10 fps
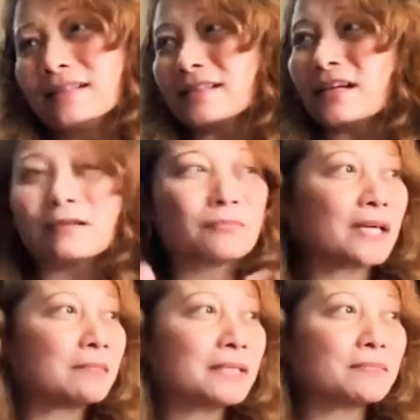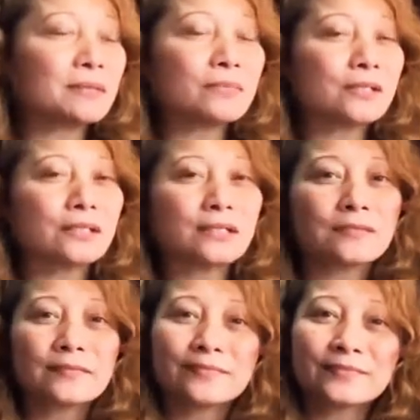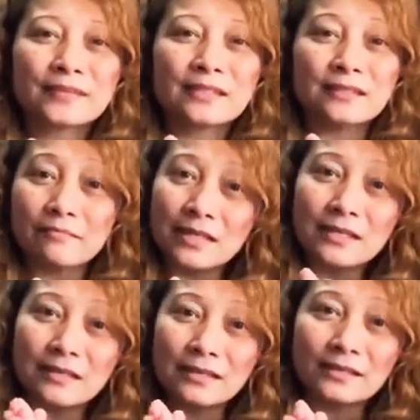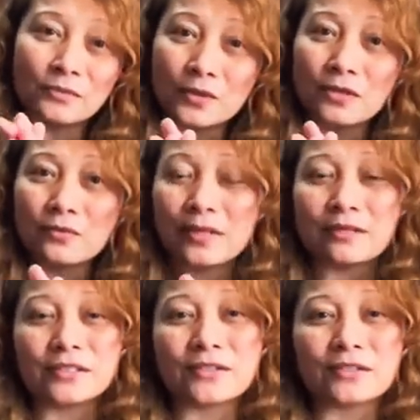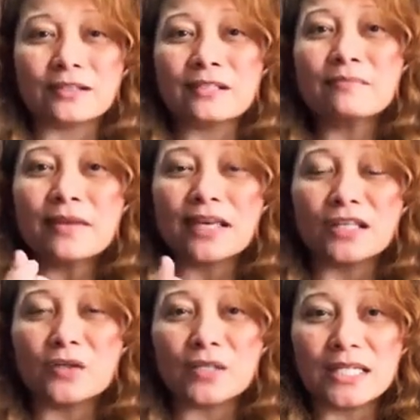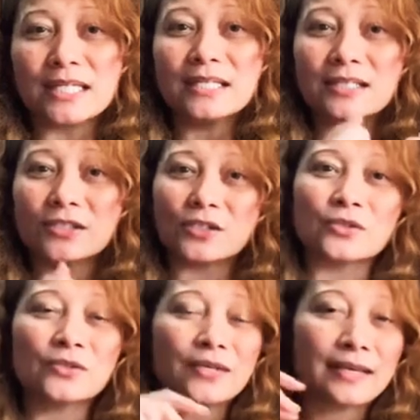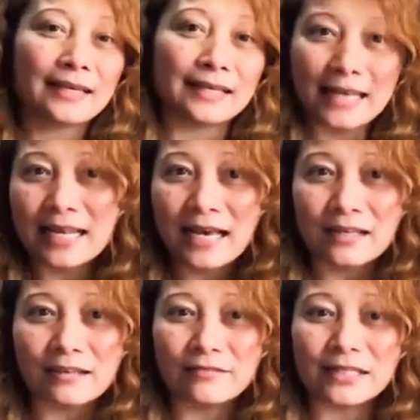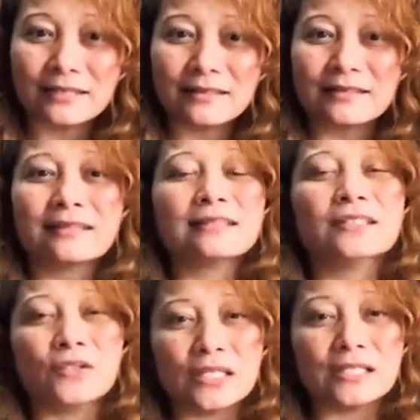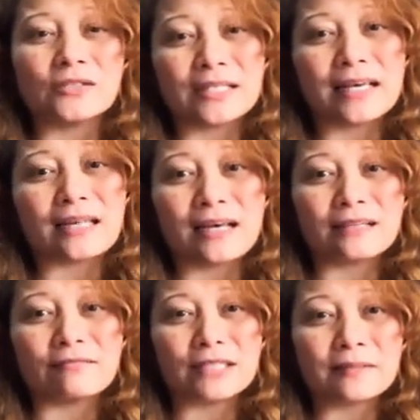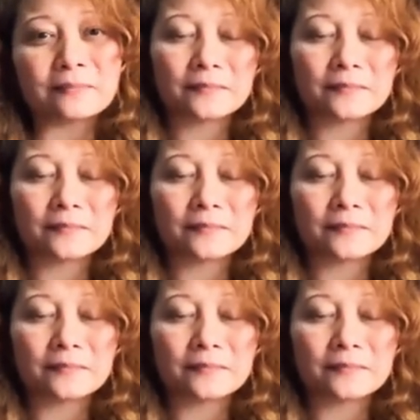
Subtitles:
start blaming people, something is wrong with your system and you need to get out of it. Need to get out of it.